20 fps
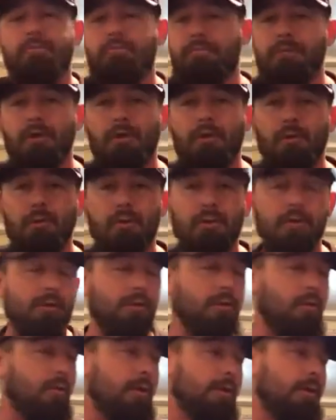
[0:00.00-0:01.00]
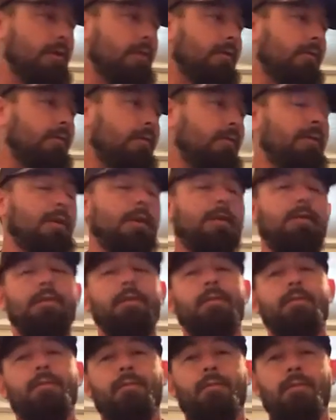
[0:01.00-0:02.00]
New book, new winning of
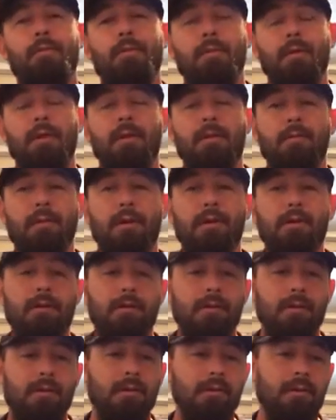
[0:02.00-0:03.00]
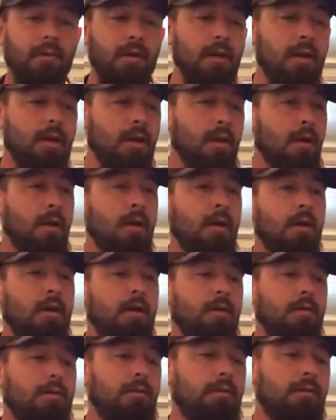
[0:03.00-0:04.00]
whatever you may or may not get.
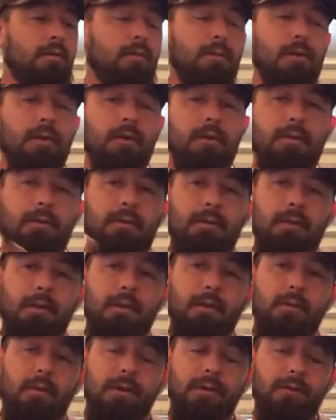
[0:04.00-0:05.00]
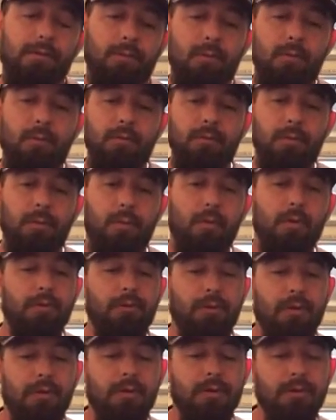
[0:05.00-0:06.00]
But anyways, the most
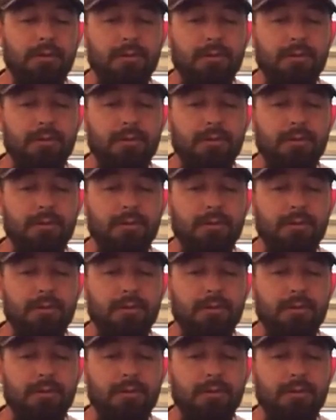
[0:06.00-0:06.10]
important thing